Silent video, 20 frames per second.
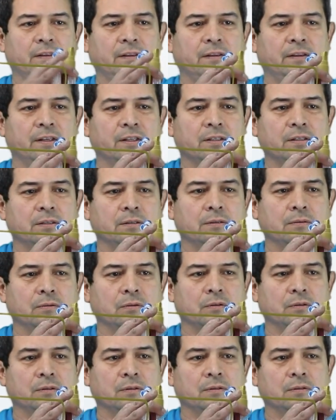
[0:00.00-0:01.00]
this
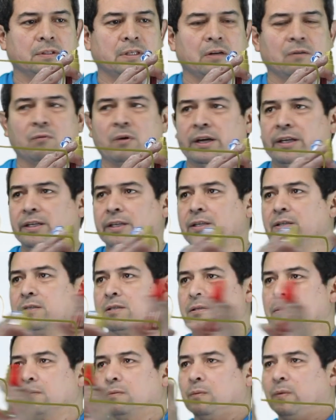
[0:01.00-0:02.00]
set of
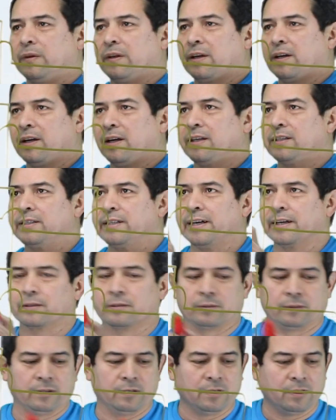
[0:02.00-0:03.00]
windings with a
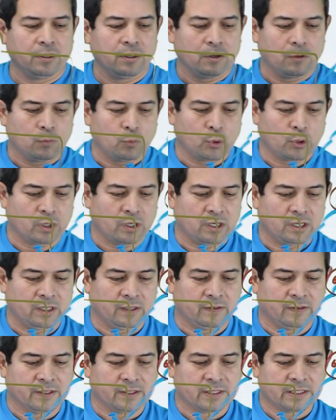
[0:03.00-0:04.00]
contactor. We're going to
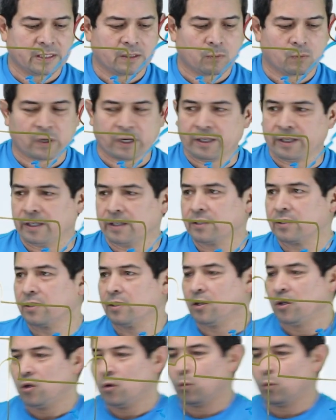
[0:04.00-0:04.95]
need this set of windings